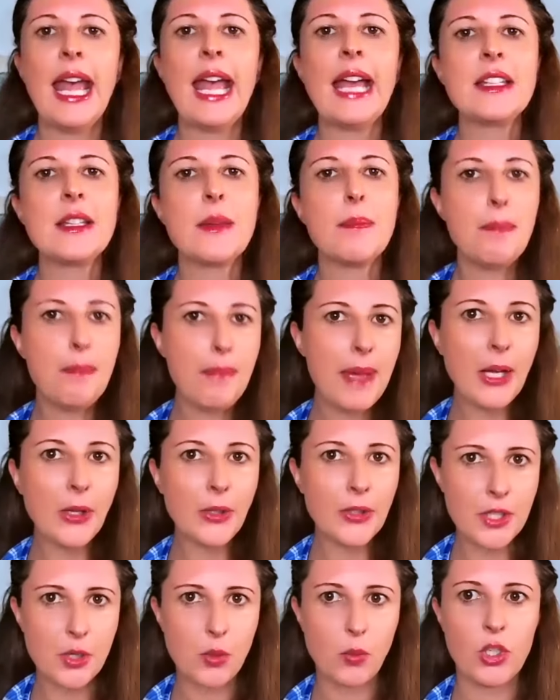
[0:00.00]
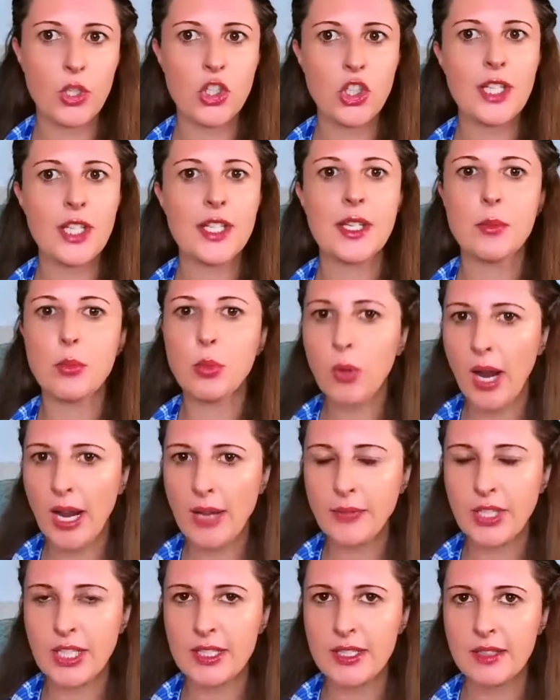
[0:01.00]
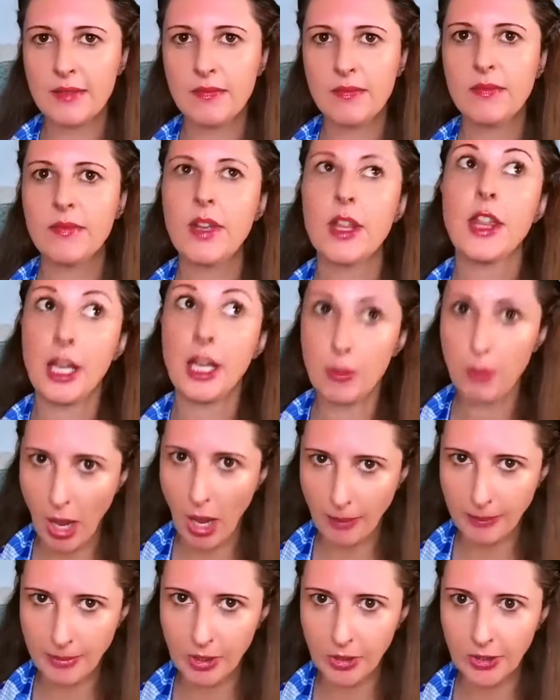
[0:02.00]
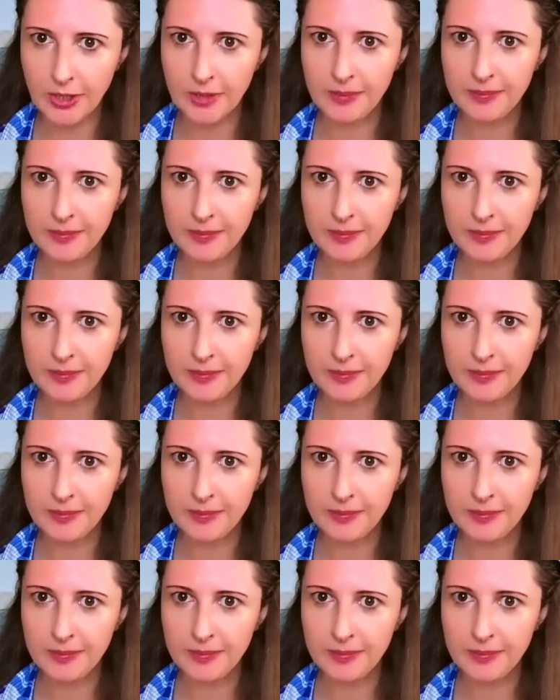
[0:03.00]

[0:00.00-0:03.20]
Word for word: And a belt when she's in private. Think Popular.